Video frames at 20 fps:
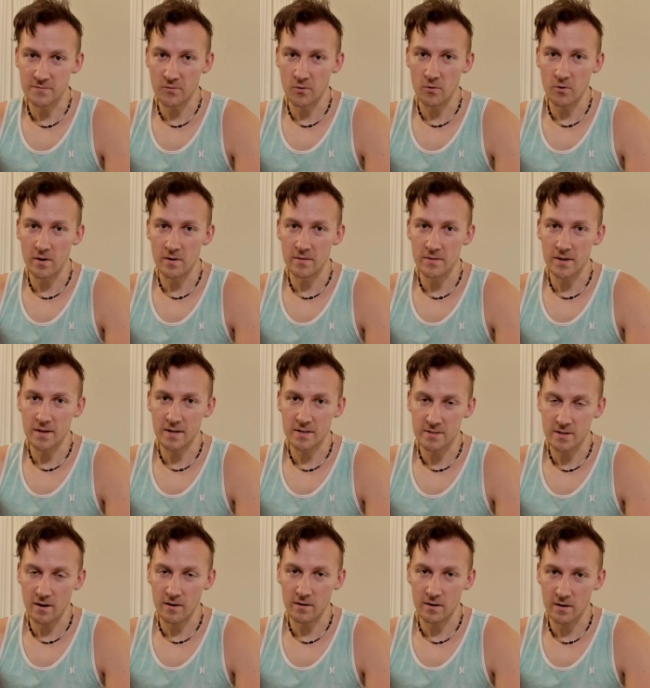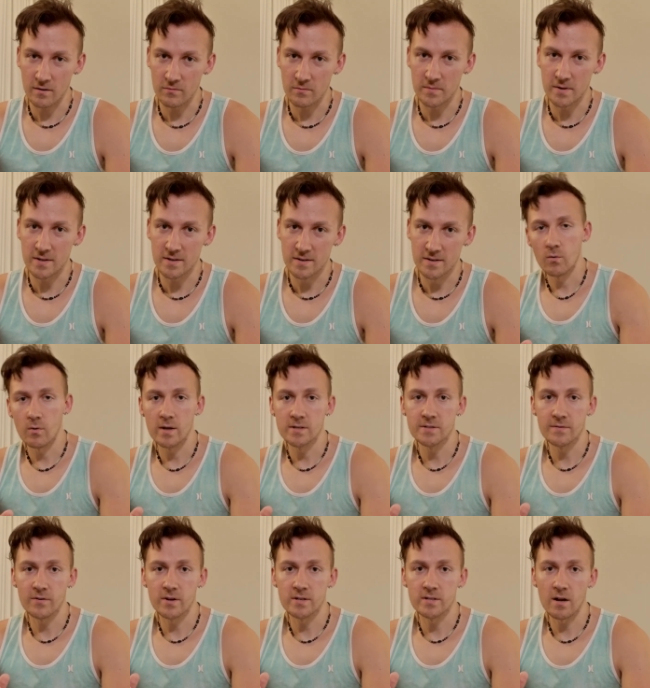for the Qatar government. As
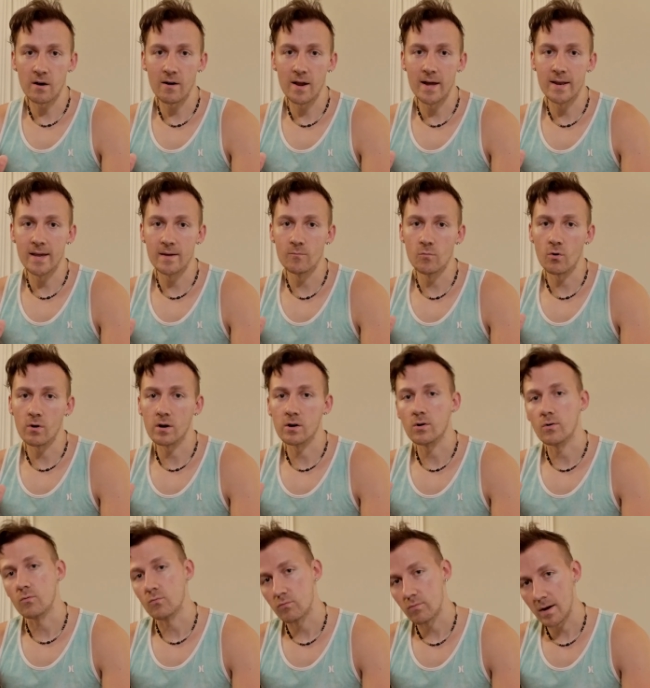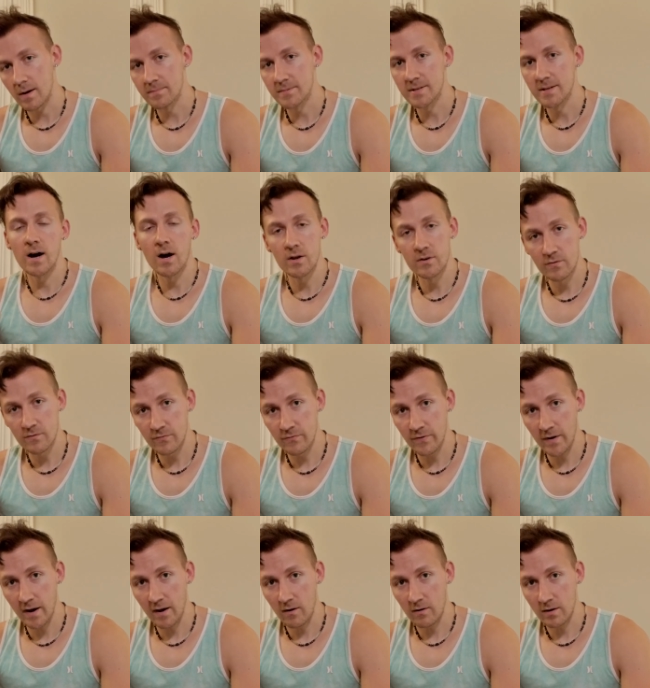if Qatar had a more corrupt,
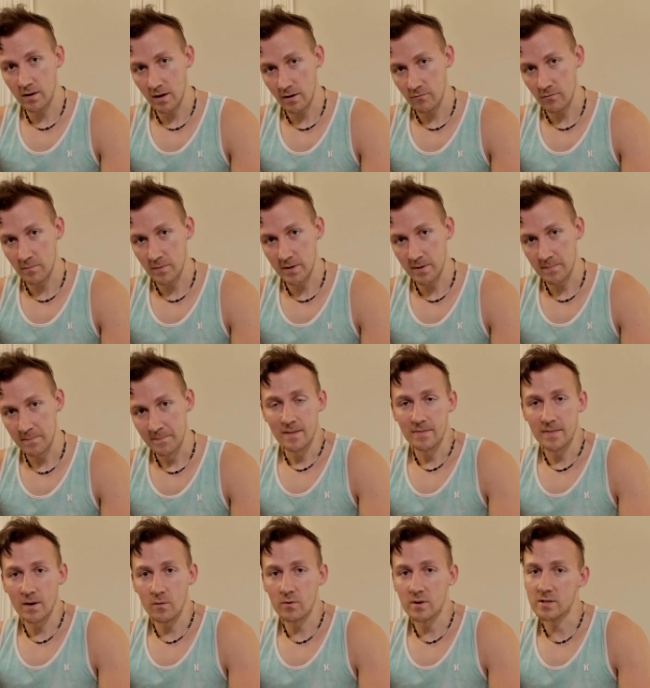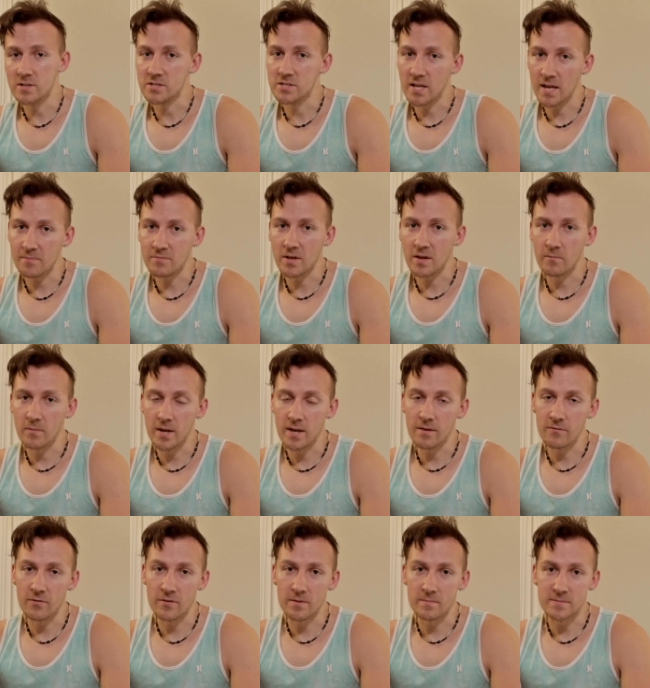unfair government, they would have just kept the money
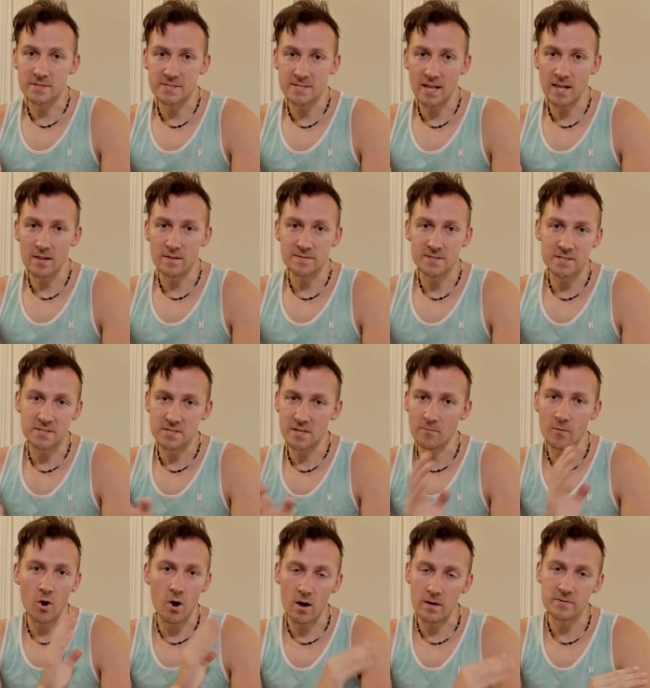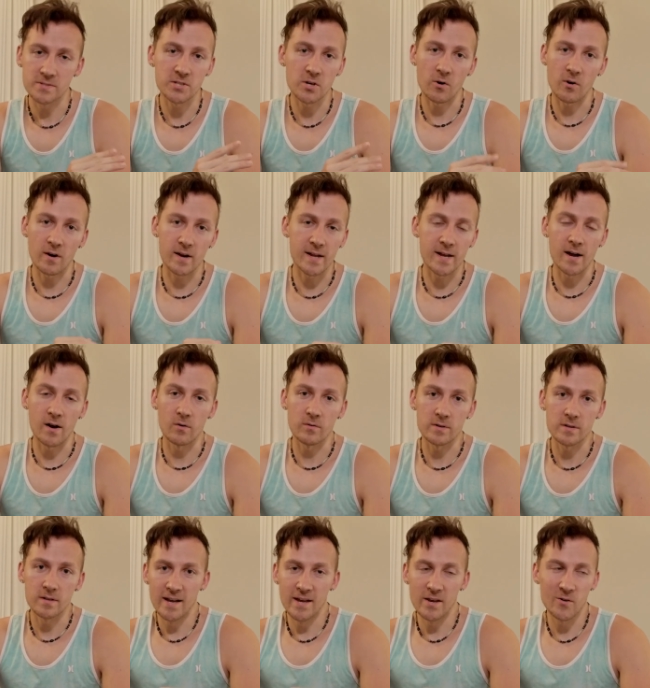for themselves in some offshore
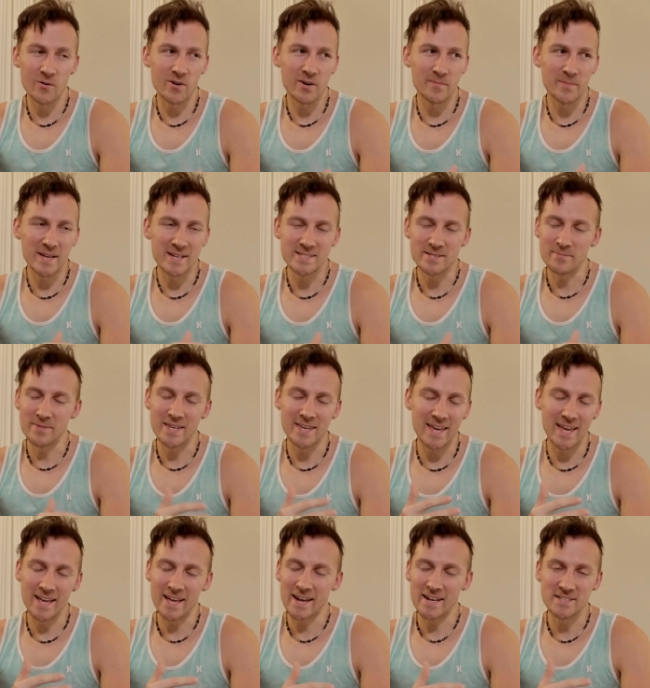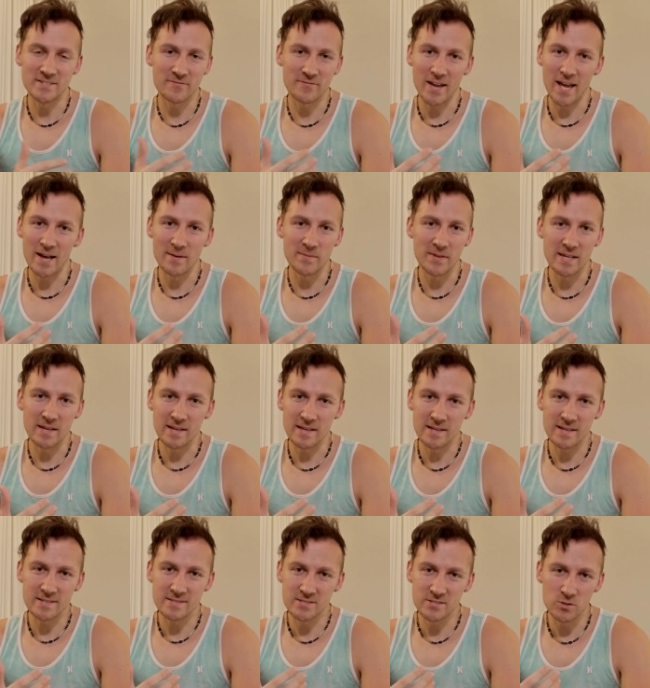account in order to make some king and his
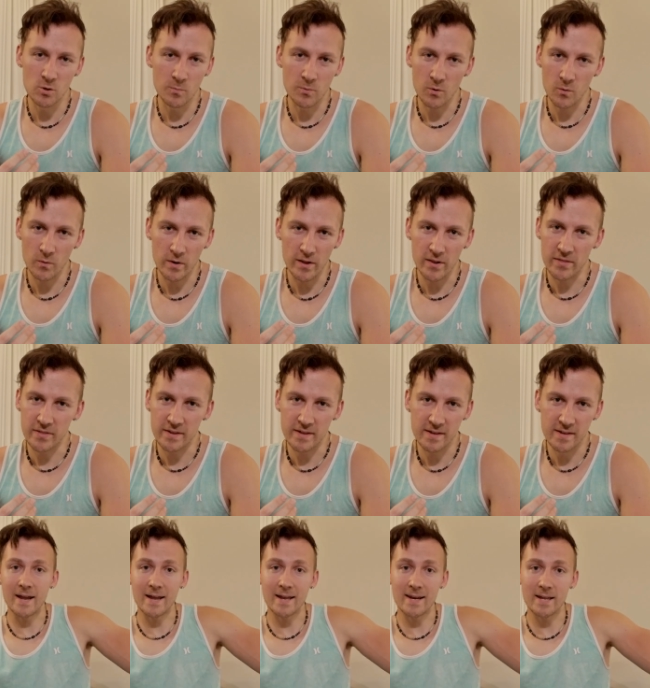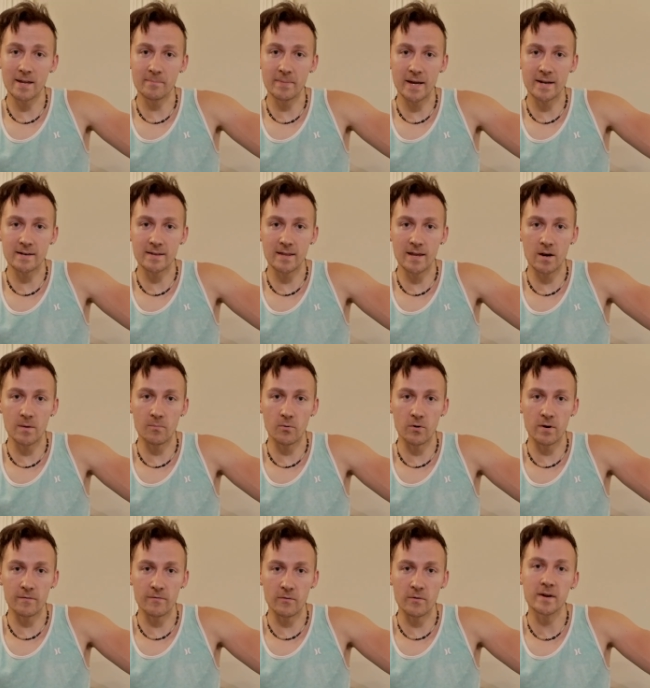family super wealthy. I gotta get back to the
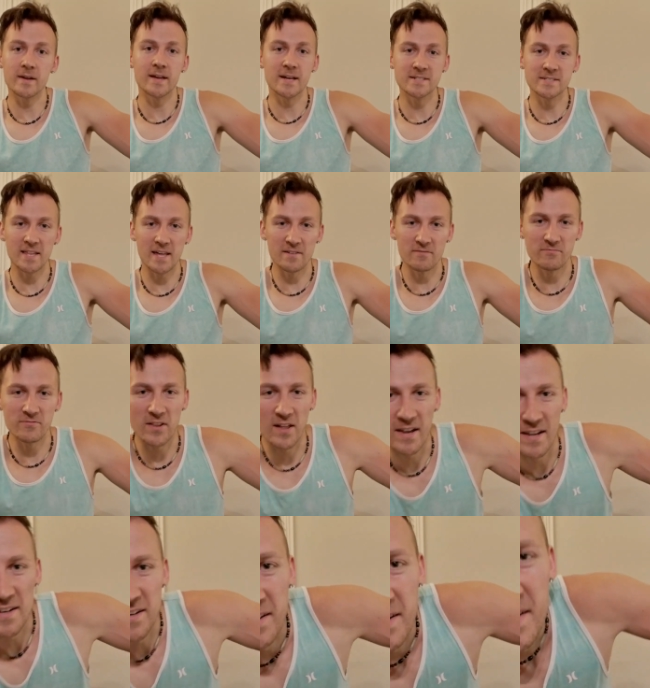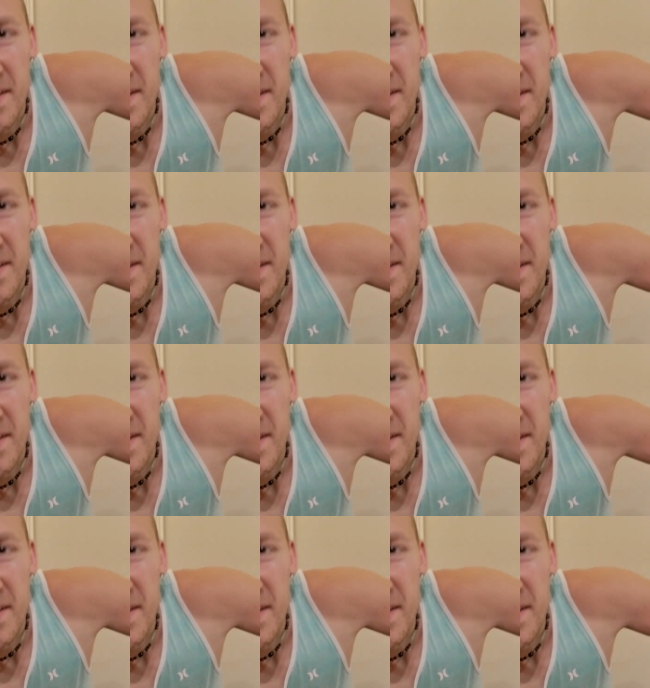airport if I wanna catch that flight.